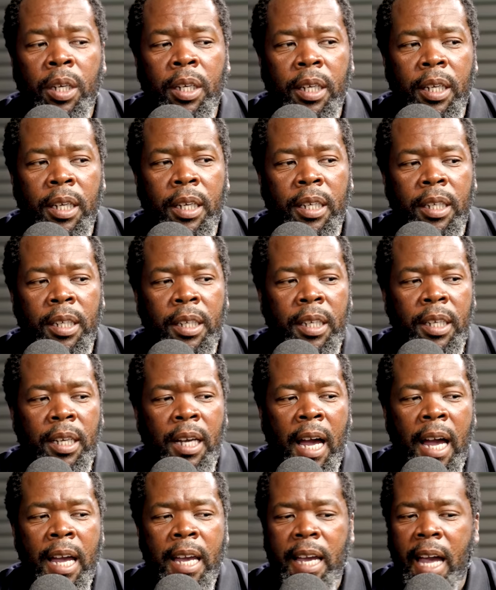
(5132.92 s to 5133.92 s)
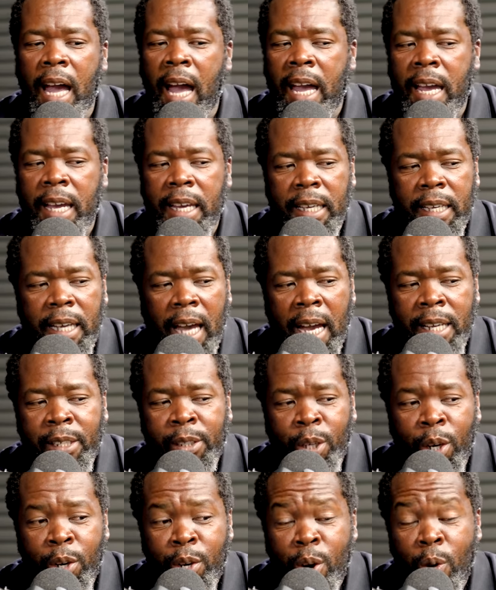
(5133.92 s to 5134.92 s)
I
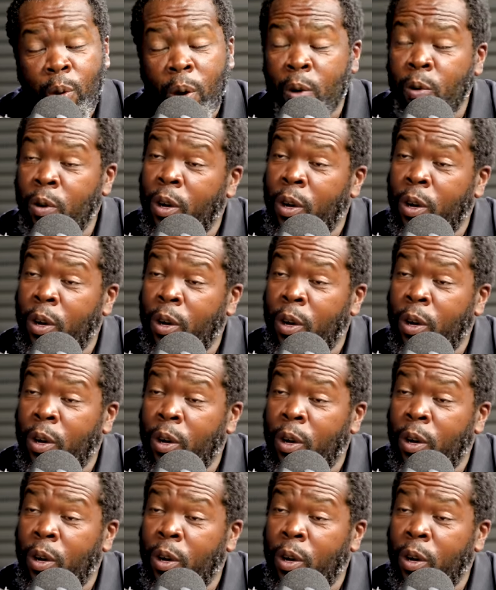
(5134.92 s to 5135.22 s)
don't know where